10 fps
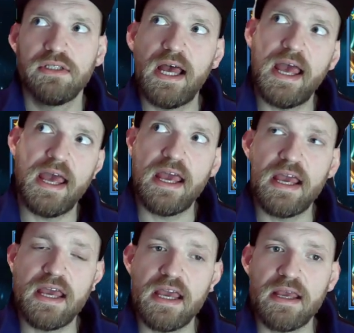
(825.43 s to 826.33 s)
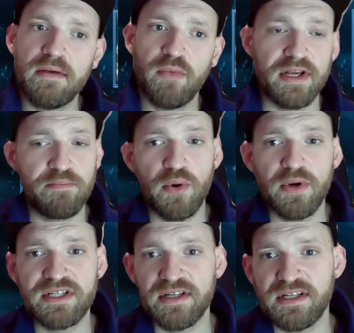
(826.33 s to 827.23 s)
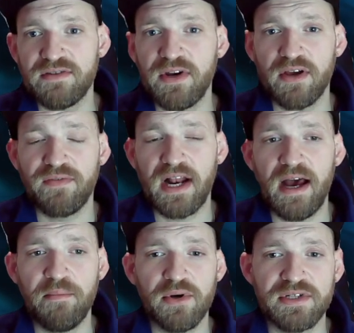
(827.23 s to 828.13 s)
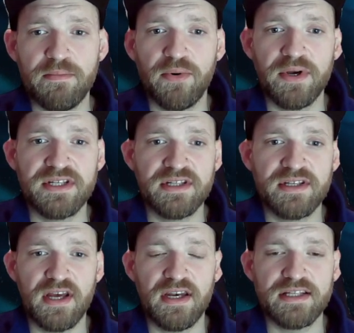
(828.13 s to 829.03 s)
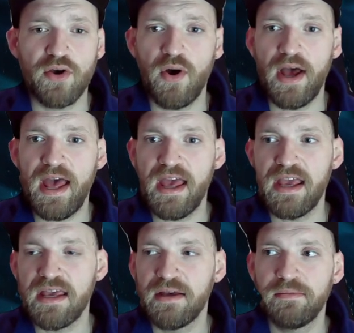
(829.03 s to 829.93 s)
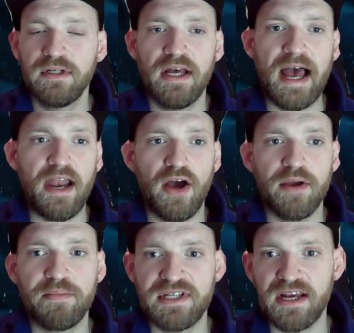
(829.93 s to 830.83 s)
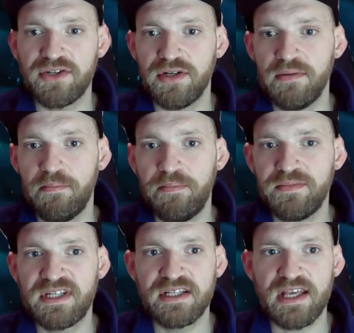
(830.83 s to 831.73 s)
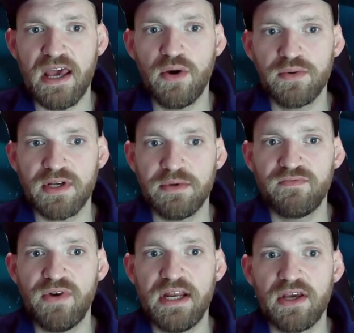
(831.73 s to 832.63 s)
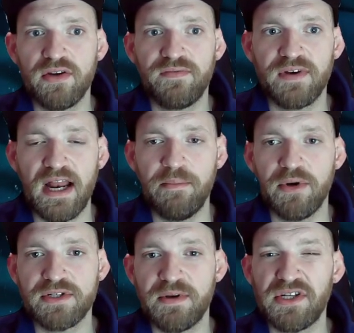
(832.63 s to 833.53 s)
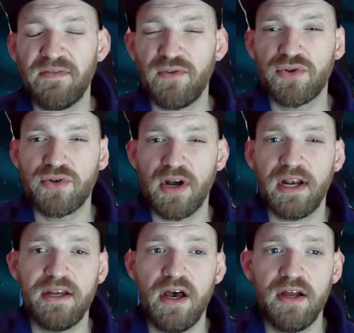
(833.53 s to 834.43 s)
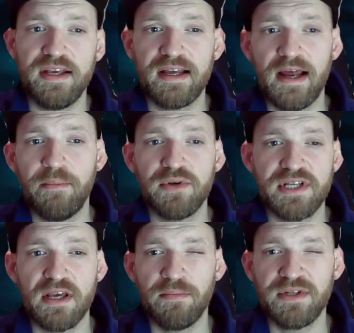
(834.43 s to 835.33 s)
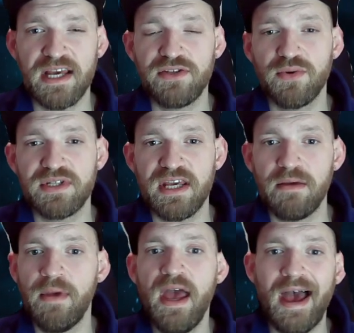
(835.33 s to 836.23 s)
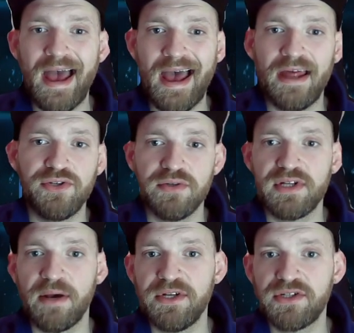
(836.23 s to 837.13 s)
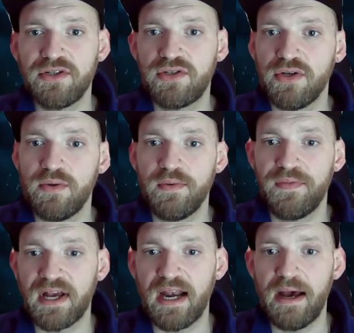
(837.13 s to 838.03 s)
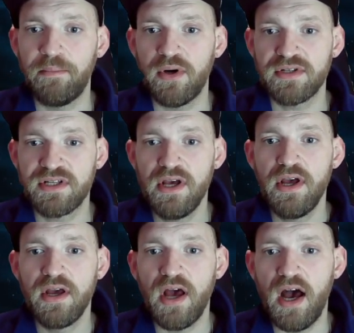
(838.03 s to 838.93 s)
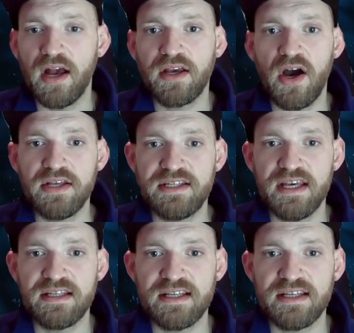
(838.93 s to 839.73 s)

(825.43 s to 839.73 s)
he poisons. He's really good for clan boss. He poisons and he's got a ally protection skill, so he's really good for clan boss, especially if you're struggling early clan boss. He can protect your team and do damage to the clan boss. Kaitis